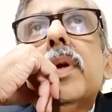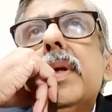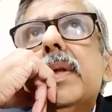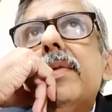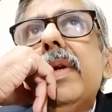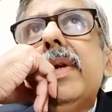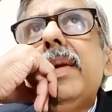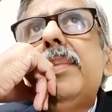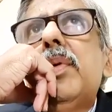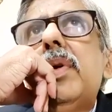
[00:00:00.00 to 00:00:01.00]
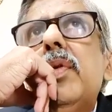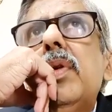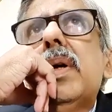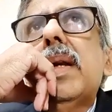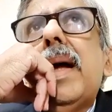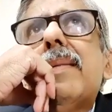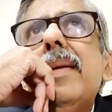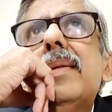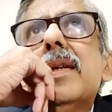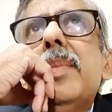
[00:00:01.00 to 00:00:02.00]
it's a very beautiful
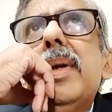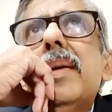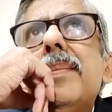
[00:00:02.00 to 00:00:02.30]
classic judgment.